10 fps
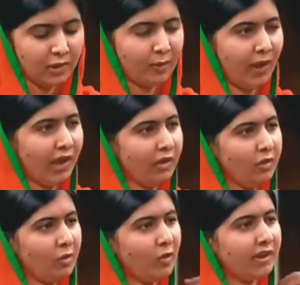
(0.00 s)
The
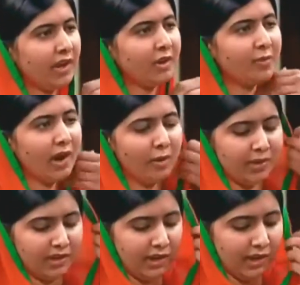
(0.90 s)
man who attacked
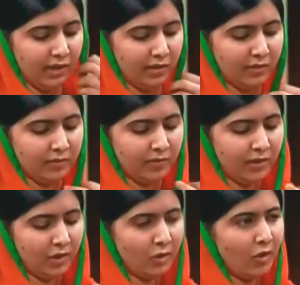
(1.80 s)
Parliament Hill
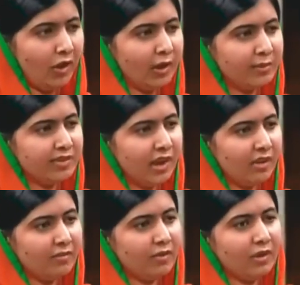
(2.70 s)
called
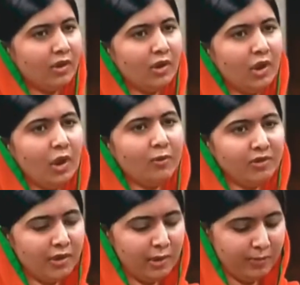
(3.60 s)
himself a
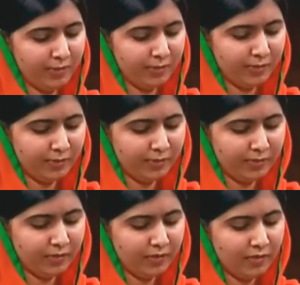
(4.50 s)
Muslim,
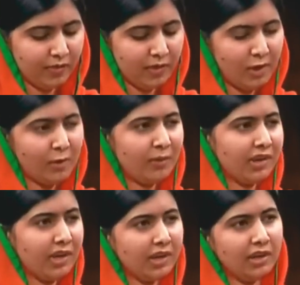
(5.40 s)
but
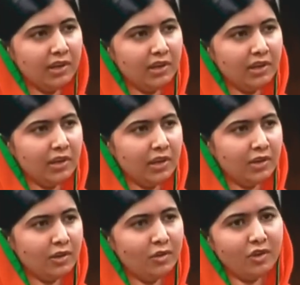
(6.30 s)
he
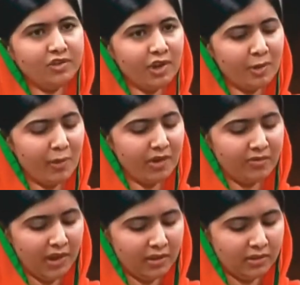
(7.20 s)
did not share my
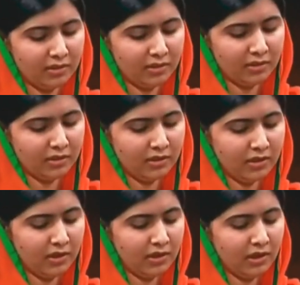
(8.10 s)
faith.
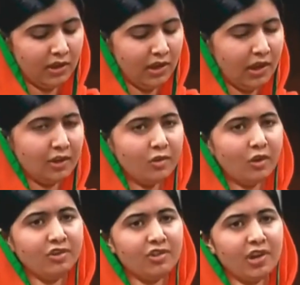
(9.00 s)
He did
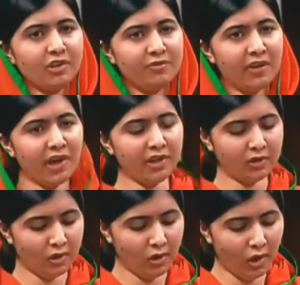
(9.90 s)
not share the faith
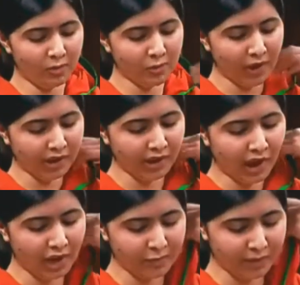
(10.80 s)
of
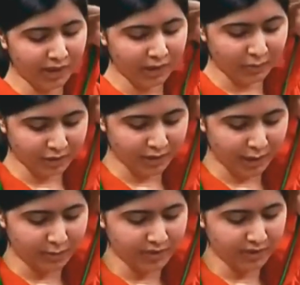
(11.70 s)
1.5 billion
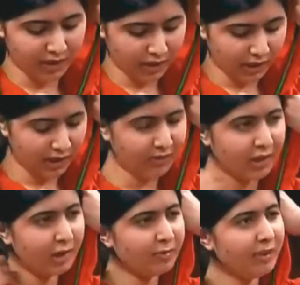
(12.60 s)
Muslims
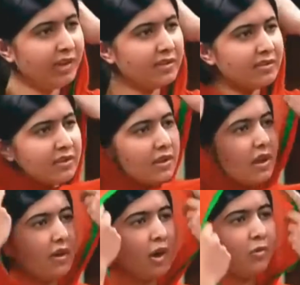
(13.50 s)
living in peace
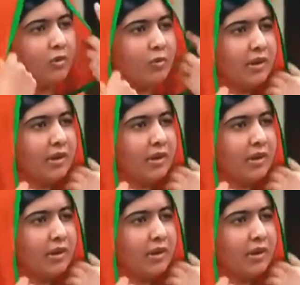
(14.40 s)
around the